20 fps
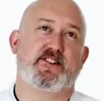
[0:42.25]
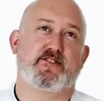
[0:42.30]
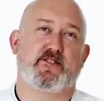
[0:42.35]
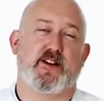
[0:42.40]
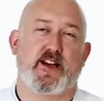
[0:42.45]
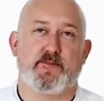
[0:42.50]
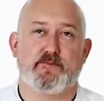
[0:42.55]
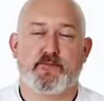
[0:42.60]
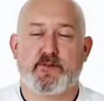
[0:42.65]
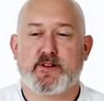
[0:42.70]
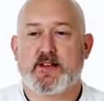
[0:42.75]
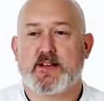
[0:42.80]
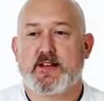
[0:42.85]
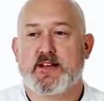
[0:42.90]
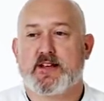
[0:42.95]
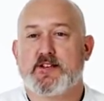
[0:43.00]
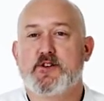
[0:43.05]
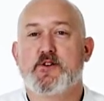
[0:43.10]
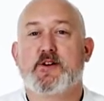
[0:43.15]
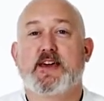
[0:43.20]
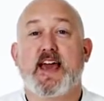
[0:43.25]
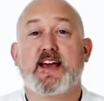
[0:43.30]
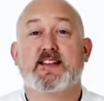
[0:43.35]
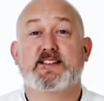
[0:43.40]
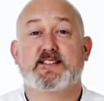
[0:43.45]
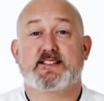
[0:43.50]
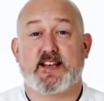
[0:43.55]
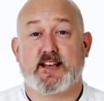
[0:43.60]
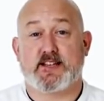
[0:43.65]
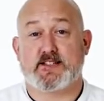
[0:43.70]
a grape? You can
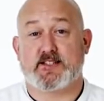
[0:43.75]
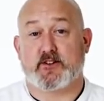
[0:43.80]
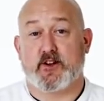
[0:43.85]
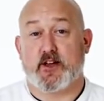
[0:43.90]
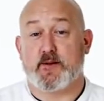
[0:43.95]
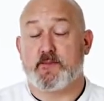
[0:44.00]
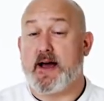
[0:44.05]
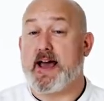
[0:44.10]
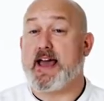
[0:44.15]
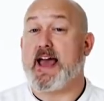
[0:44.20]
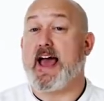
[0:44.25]
slice a grape. I